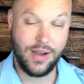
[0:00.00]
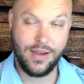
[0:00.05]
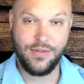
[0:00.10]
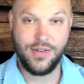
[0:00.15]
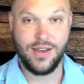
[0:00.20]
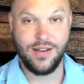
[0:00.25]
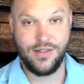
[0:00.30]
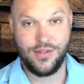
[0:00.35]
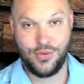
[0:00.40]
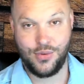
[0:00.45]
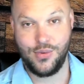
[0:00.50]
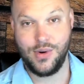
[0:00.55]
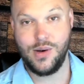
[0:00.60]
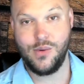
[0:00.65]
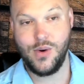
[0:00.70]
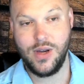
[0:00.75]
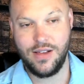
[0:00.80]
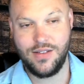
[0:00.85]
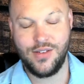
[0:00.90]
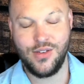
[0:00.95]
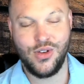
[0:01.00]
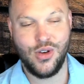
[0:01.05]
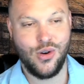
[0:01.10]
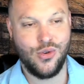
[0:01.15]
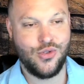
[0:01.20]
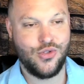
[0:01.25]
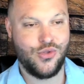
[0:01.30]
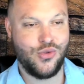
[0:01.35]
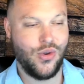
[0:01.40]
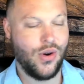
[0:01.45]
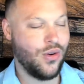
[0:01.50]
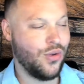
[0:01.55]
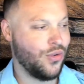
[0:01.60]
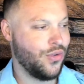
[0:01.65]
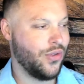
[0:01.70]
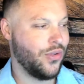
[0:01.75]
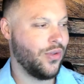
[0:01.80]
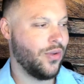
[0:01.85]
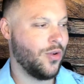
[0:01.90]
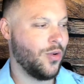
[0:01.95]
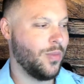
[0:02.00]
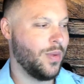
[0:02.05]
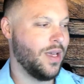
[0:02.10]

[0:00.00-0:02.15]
three weeks ago struggled a little bit.